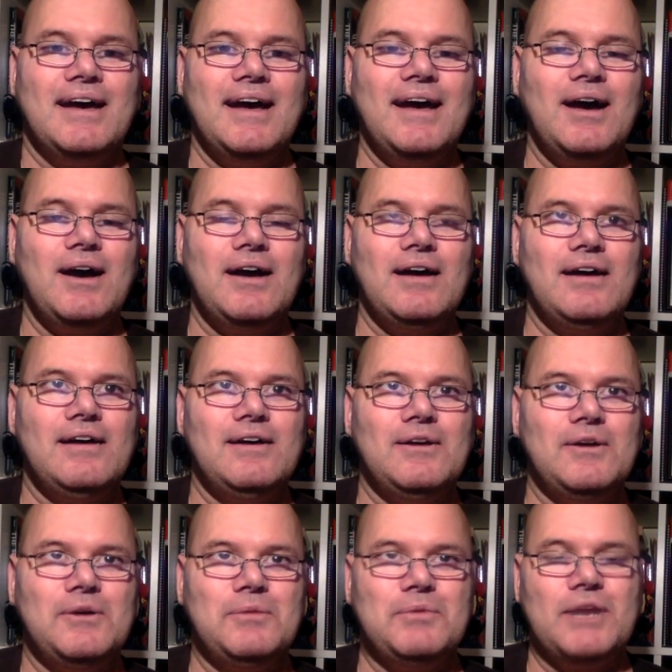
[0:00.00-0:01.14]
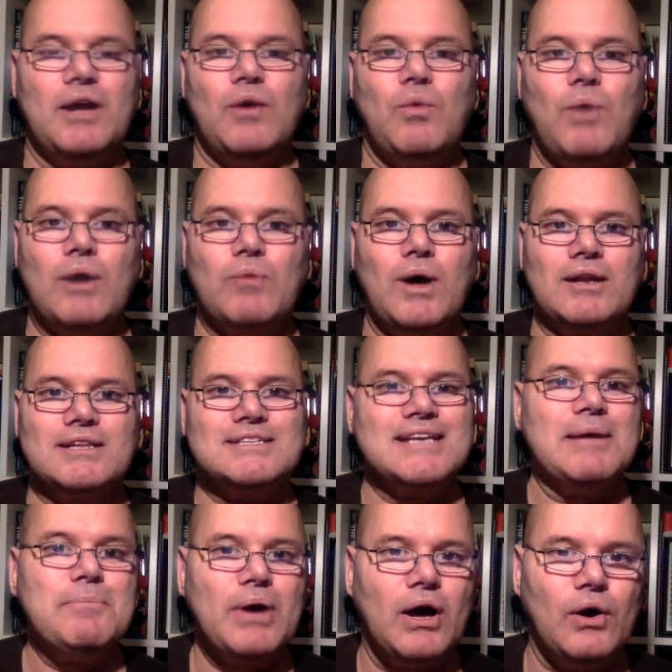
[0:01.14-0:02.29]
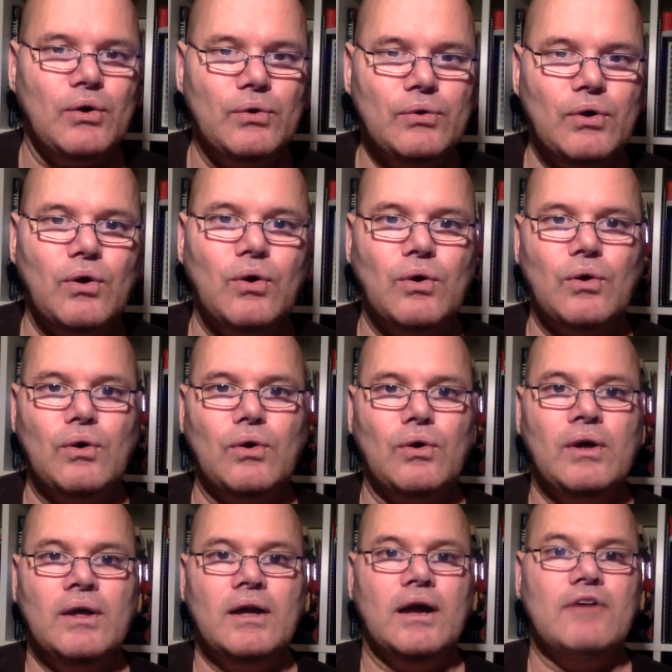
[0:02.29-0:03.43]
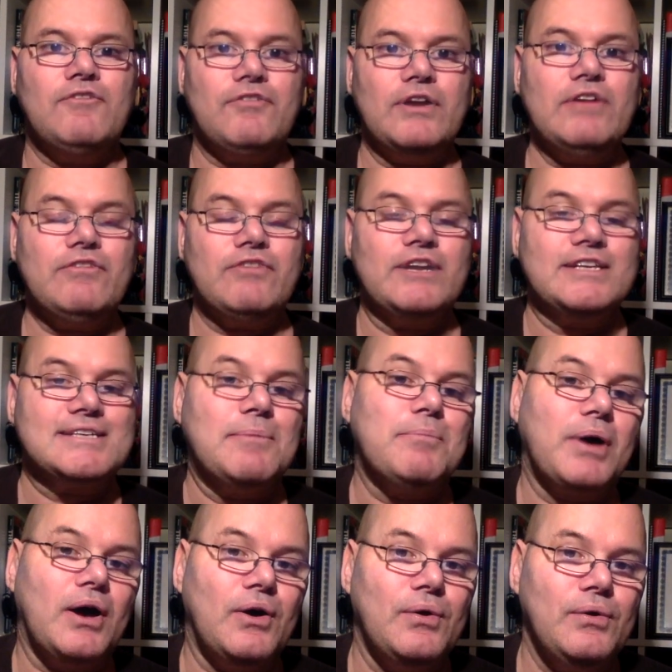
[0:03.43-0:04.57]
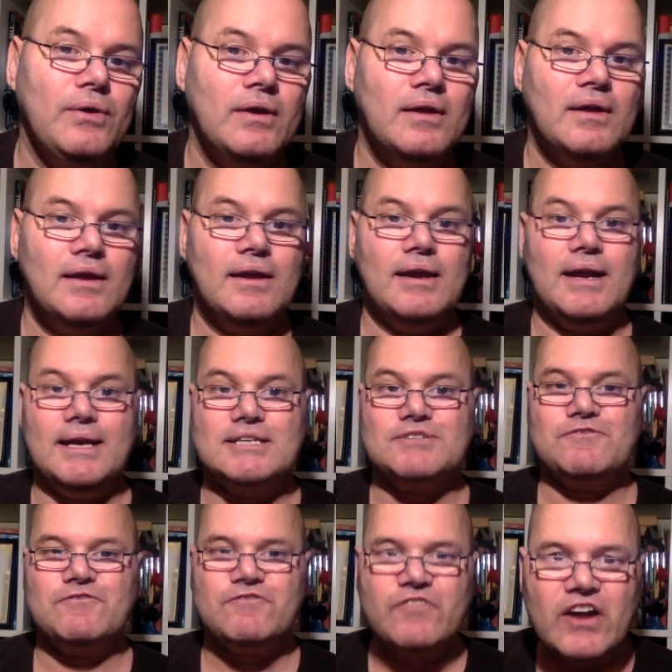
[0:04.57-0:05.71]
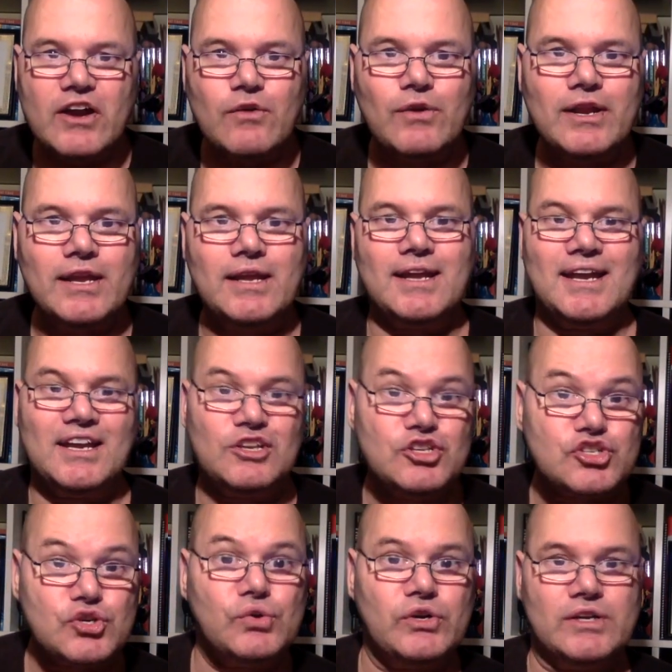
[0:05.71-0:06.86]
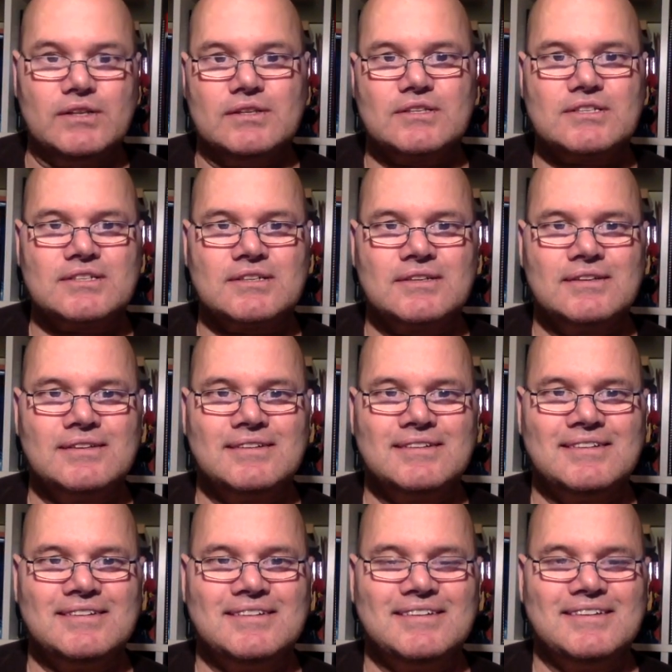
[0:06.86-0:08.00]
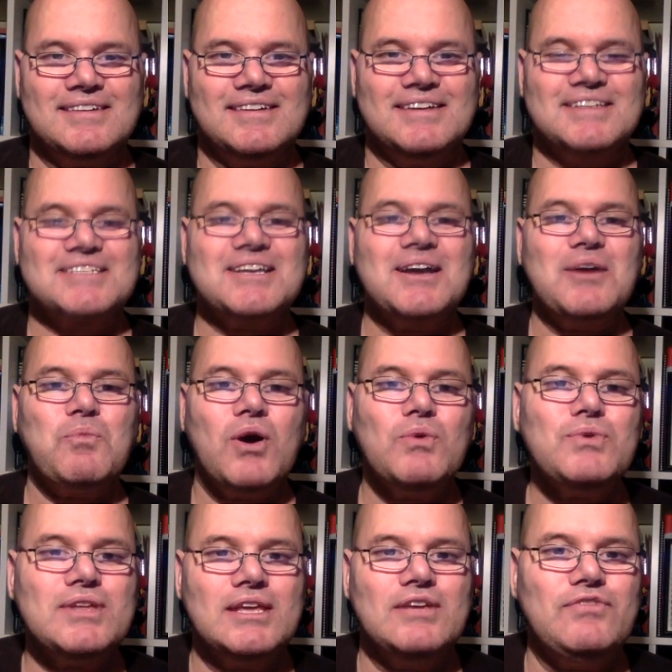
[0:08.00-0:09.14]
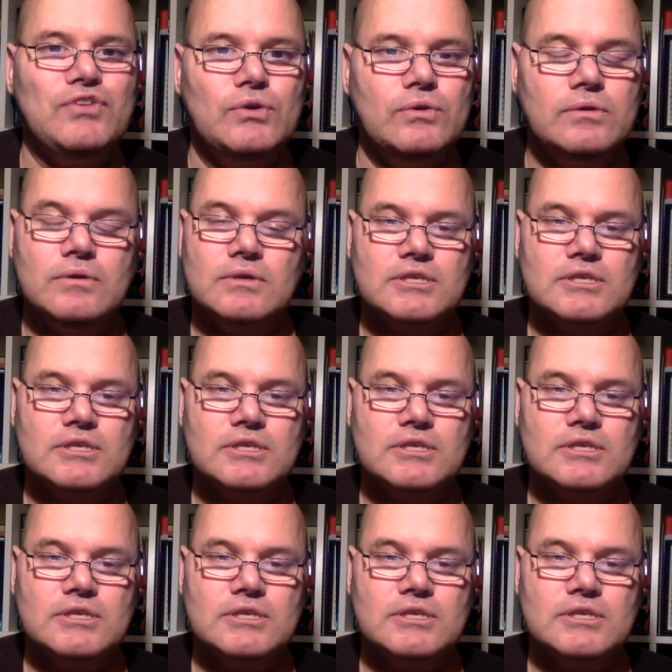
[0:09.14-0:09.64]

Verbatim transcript: at uh, a, uh, you know, 1-1 tempo or a 3-3 tempo is very endurance. So it won't give you